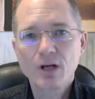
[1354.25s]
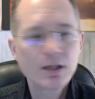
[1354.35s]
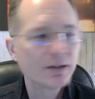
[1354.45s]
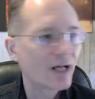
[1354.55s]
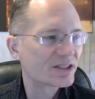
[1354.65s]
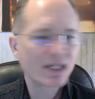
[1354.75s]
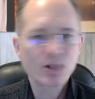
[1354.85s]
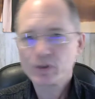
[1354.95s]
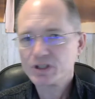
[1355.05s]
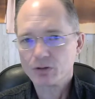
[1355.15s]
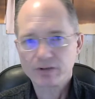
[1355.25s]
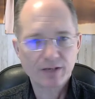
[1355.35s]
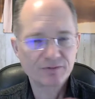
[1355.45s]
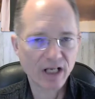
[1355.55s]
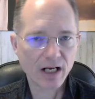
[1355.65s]
Not saying we don't
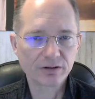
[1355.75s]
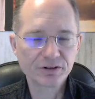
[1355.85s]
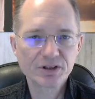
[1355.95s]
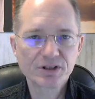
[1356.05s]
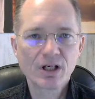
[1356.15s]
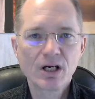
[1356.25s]
have challenges.